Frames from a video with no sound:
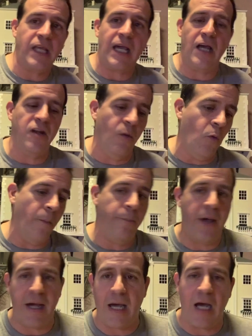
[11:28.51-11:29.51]
They got number one
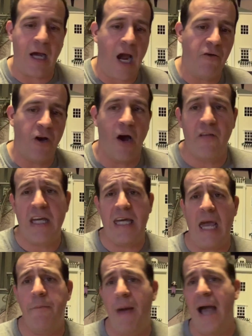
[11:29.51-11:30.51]
pick, got Kyrie Irving. He
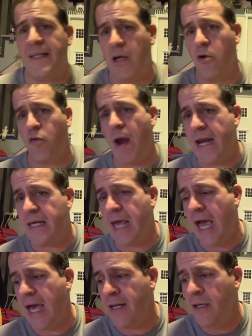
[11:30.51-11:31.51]
came back. They were great
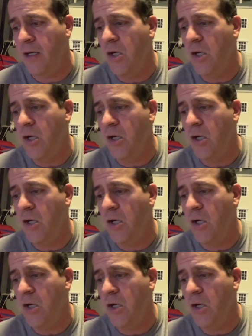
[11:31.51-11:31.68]
again.